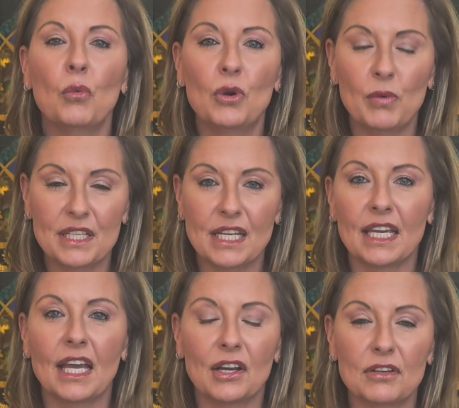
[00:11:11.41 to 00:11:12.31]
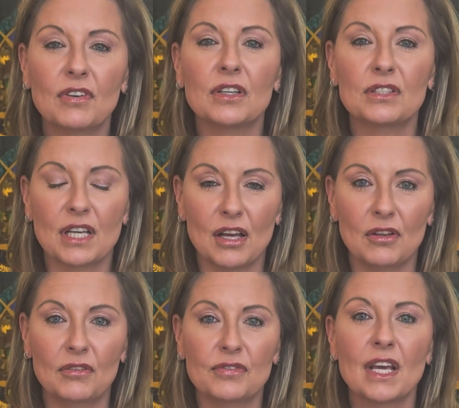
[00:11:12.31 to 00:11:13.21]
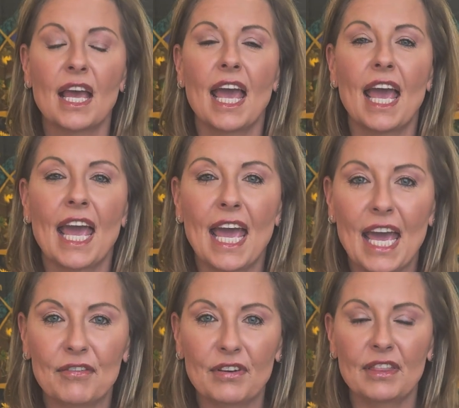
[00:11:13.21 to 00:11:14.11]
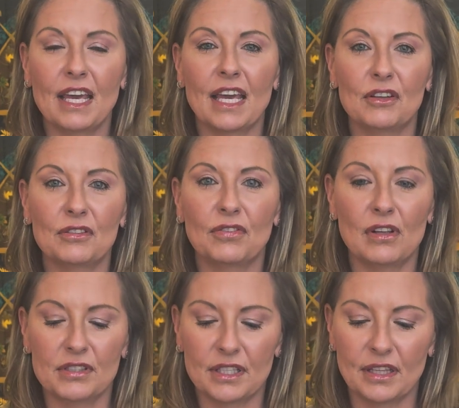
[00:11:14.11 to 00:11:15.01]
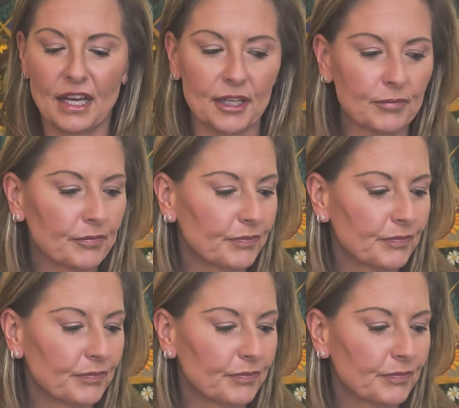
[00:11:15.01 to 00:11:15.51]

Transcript: When we take care of ourselves, everything else falls in line.